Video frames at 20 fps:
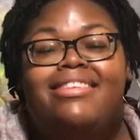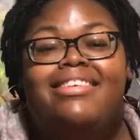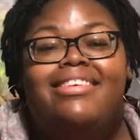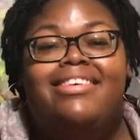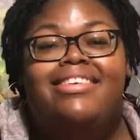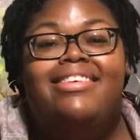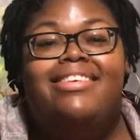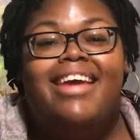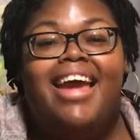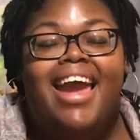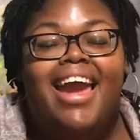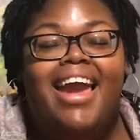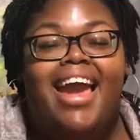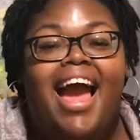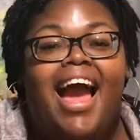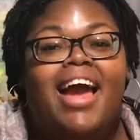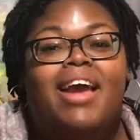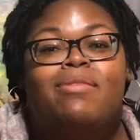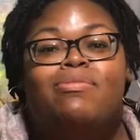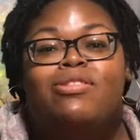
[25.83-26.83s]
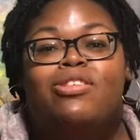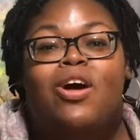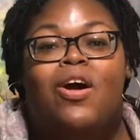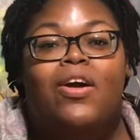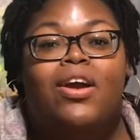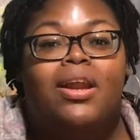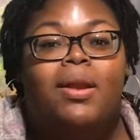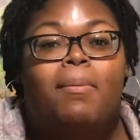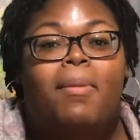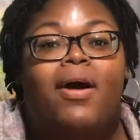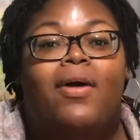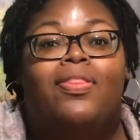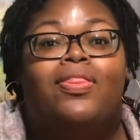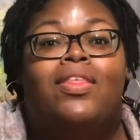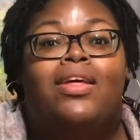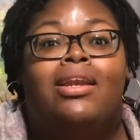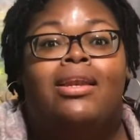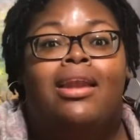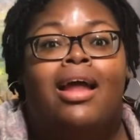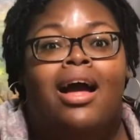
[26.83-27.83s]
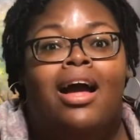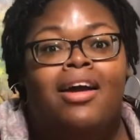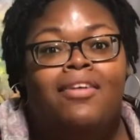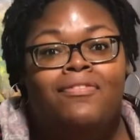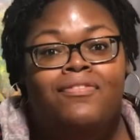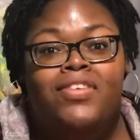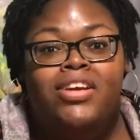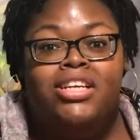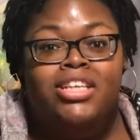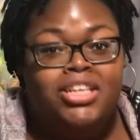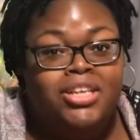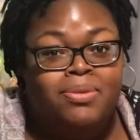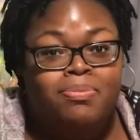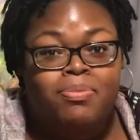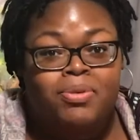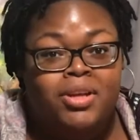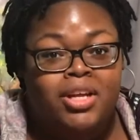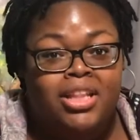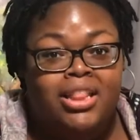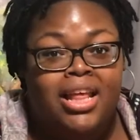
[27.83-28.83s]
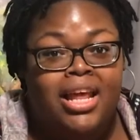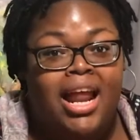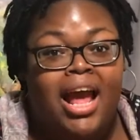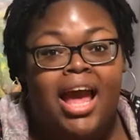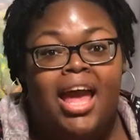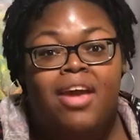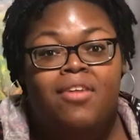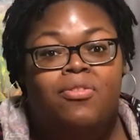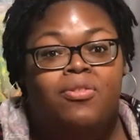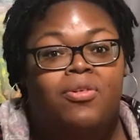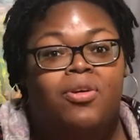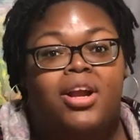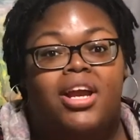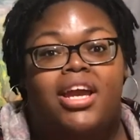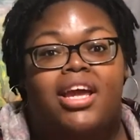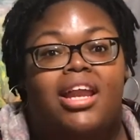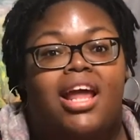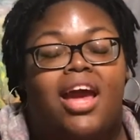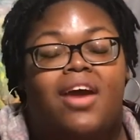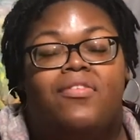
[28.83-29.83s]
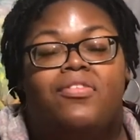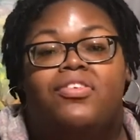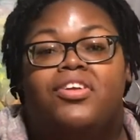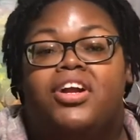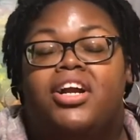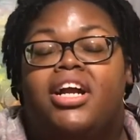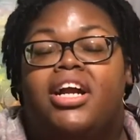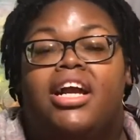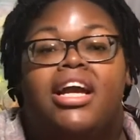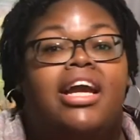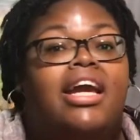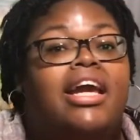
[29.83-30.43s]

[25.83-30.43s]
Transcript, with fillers: Today, I am talking about the nonfiction book that I have read after